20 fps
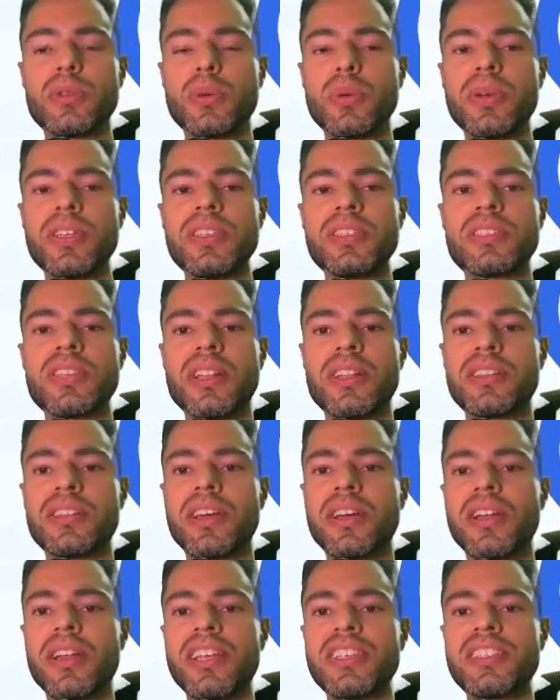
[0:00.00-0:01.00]
to install
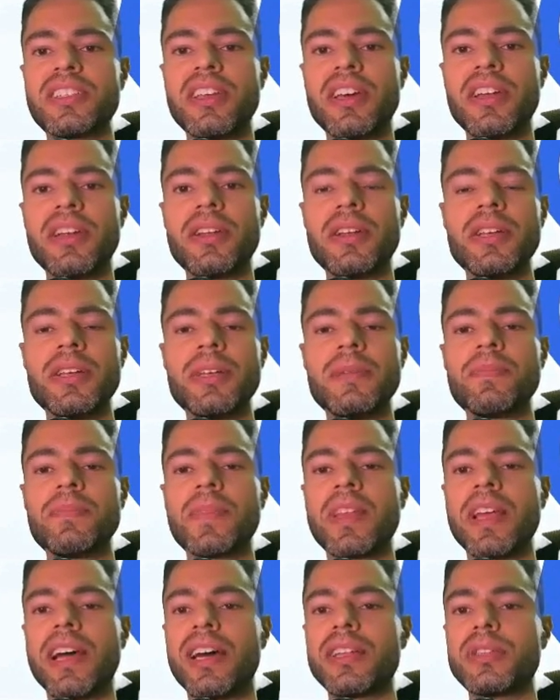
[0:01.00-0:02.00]
the cluster
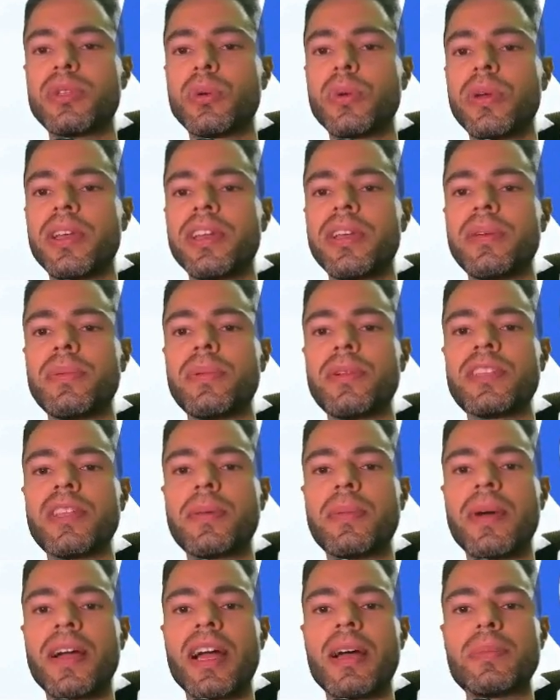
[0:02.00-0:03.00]
and to enable
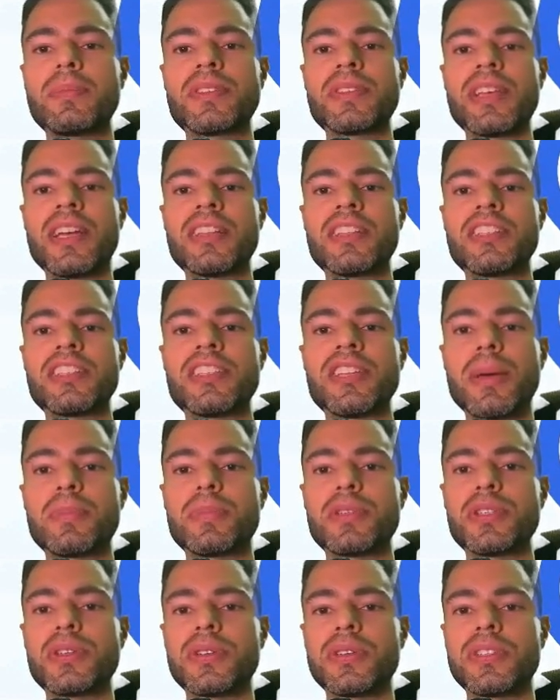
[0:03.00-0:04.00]
the backups and the
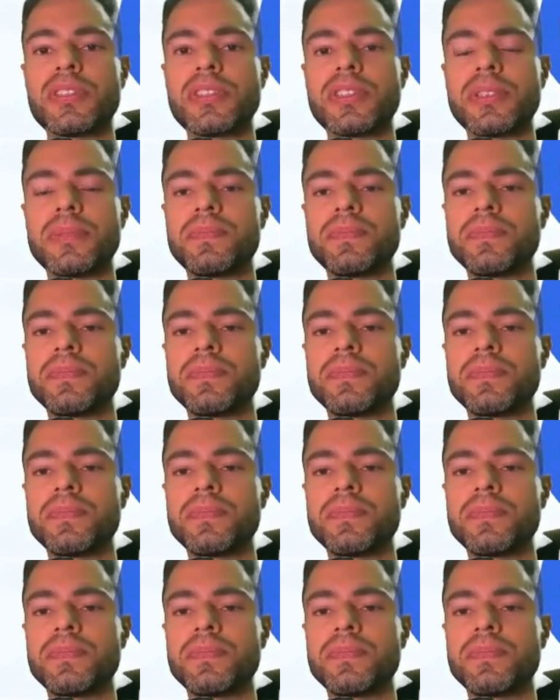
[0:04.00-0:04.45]
snapshots.